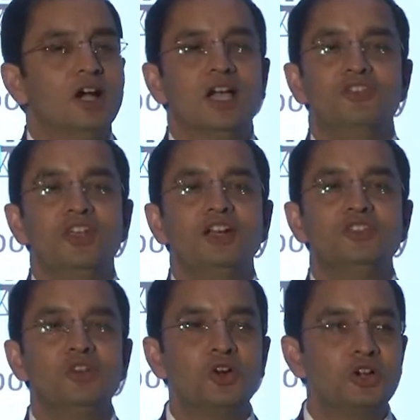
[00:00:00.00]
if we had
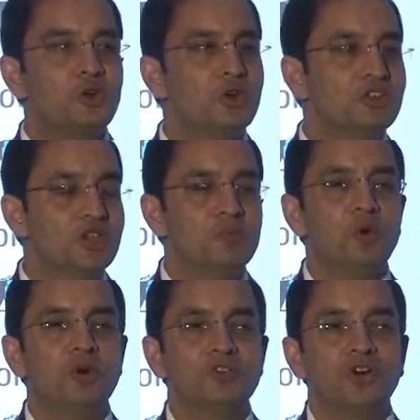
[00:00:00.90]
zero duties
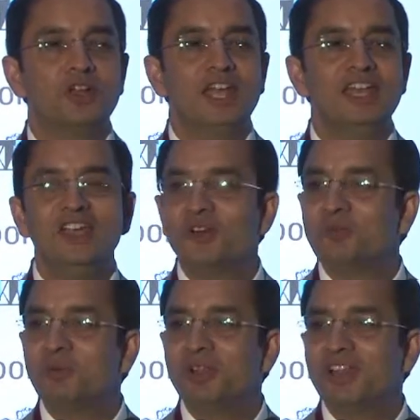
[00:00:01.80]
imports on any
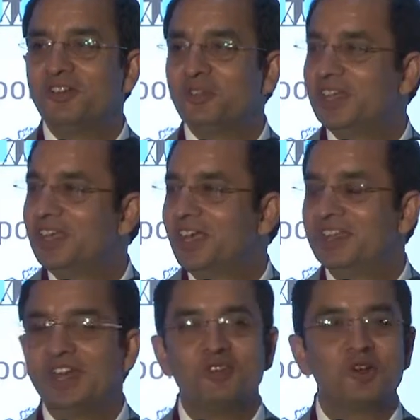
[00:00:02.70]
automobile that we,
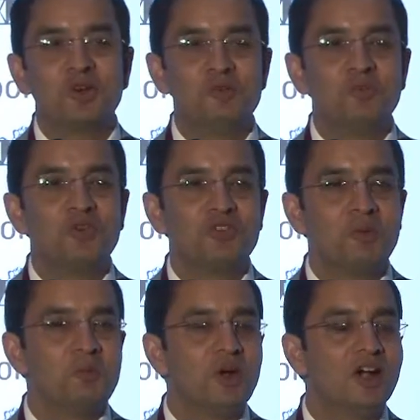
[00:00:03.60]
that we could import from
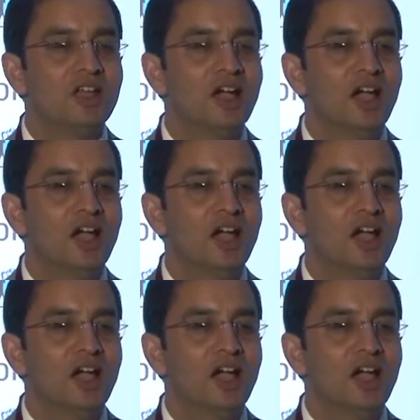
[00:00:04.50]
abroad,